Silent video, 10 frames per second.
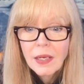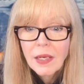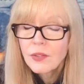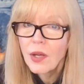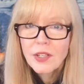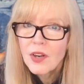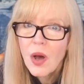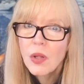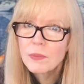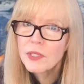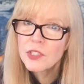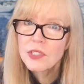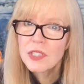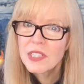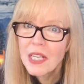Not at all, but
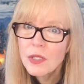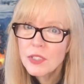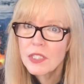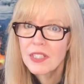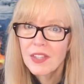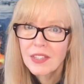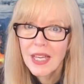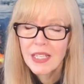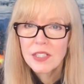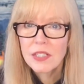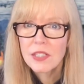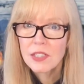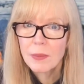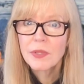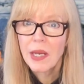Jesus tells us that that is
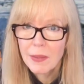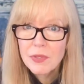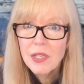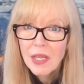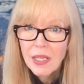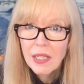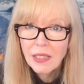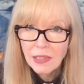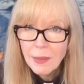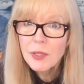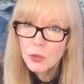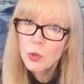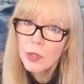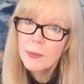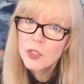sometimes limited
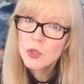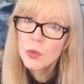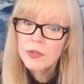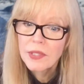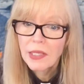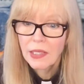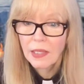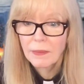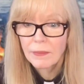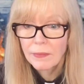or immature thinking.